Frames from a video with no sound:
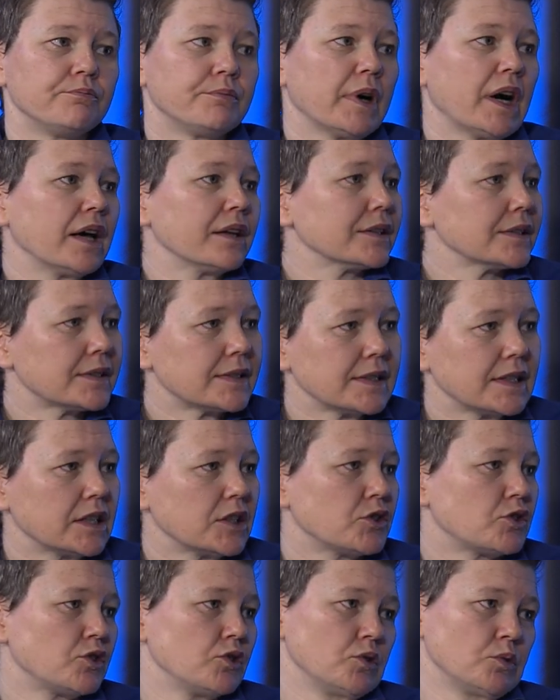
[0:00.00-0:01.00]
policy
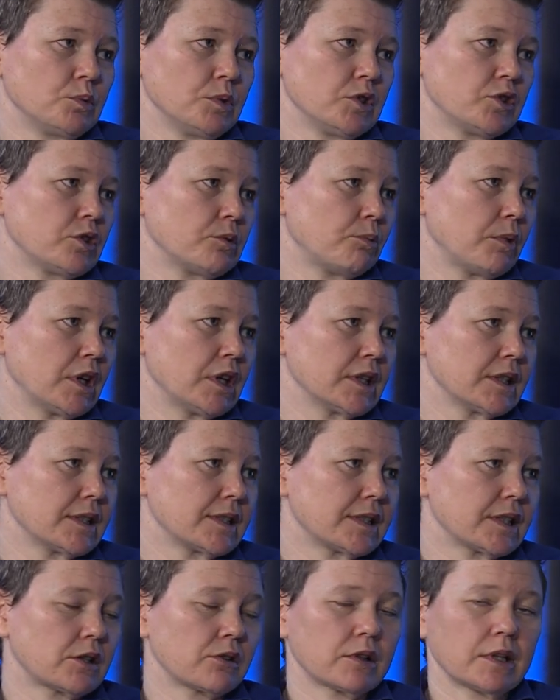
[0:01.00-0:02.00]
issues we should be
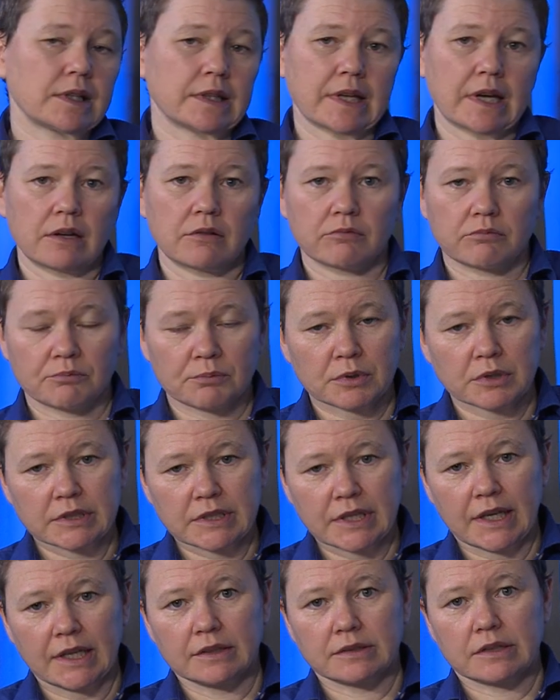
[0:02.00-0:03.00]
considering that
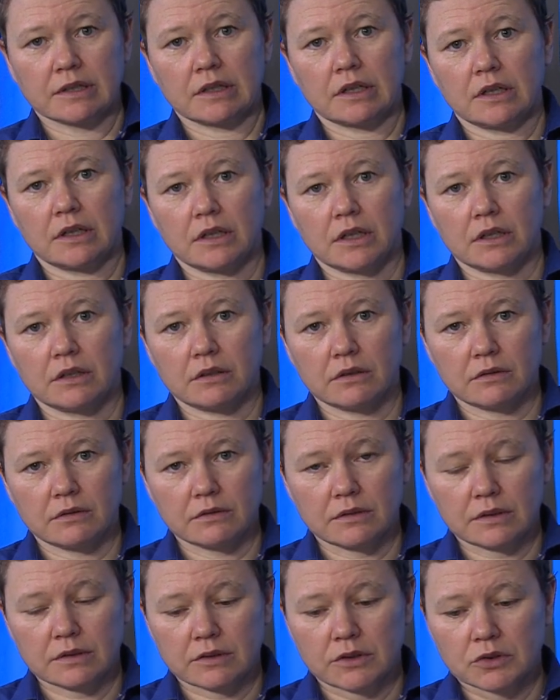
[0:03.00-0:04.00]
pertain to mm-hmm.
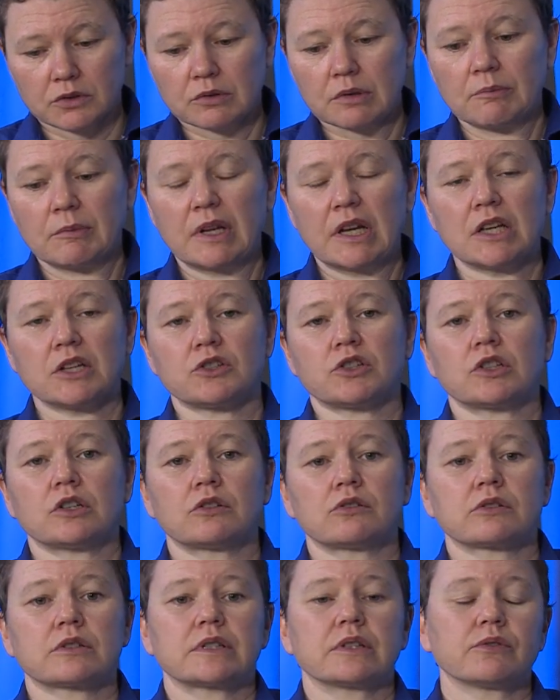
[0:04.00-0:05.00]

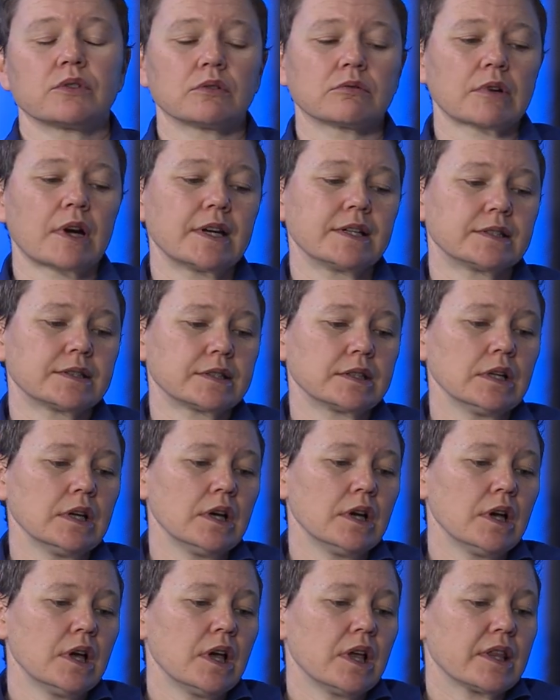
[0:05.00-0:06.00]
discrimination or civil rights.
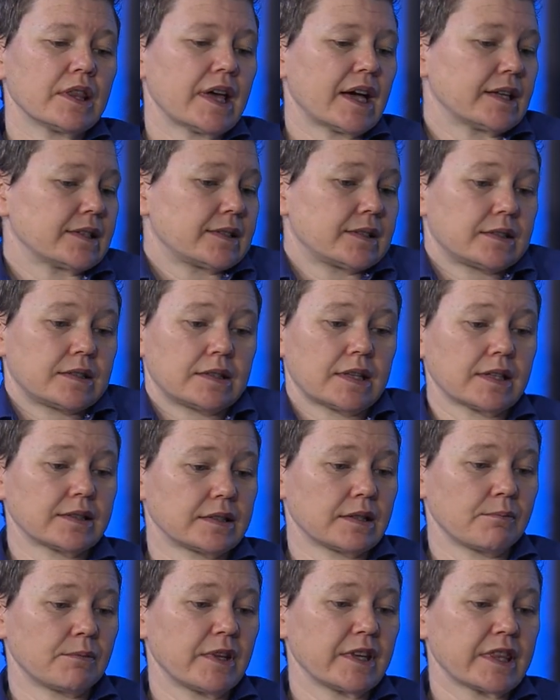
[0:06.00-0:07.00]
That's
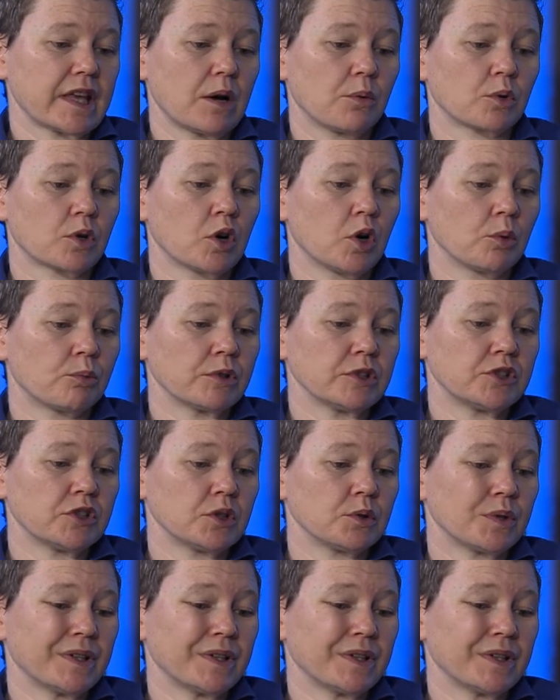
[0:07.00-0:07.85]
something that we're open to.